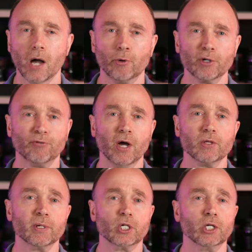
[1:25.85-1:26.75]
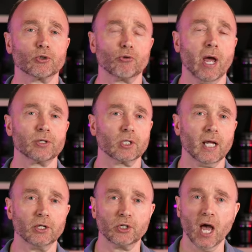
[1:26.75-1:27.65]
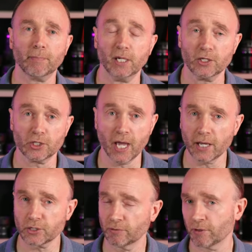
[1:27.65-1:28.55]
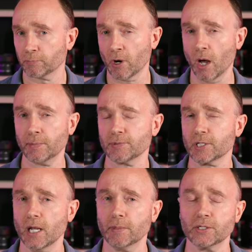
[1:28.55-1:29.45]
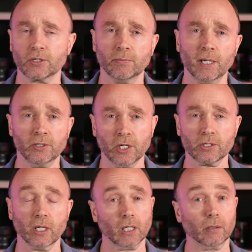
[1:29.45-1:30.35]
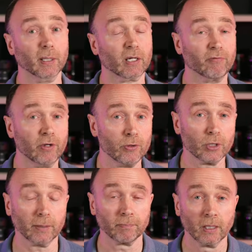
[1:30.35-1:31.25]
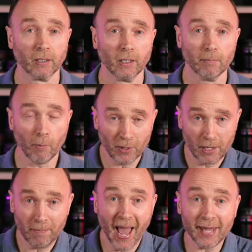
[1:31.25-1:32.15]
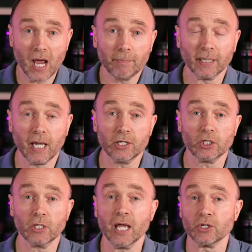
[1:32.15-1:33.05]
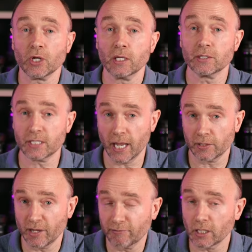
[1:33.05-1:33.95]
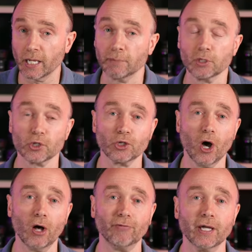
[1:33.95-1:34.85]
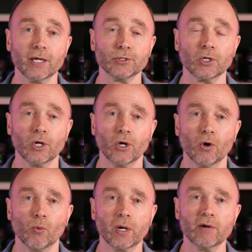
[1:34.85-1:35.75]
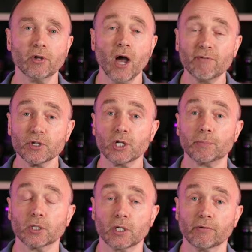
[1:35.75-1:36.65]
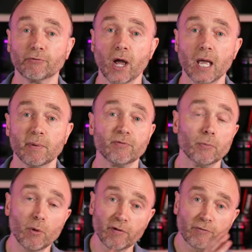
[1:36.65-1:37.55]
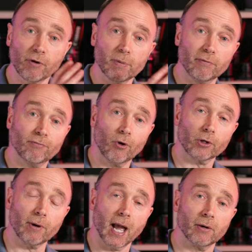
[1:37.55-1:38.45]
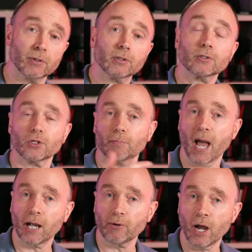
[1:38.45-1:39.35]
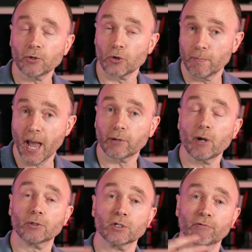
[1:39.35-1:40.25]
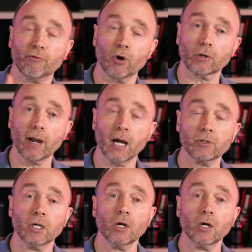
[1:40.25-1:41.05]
I always find the machine-translated Japanese text of the problem statements to be just a little bit confusing. But what the patent application is saying they've claimed to solve is, whenever you have a subject in the frame, if they're moving from the foreground to the background, or the background to the foreground,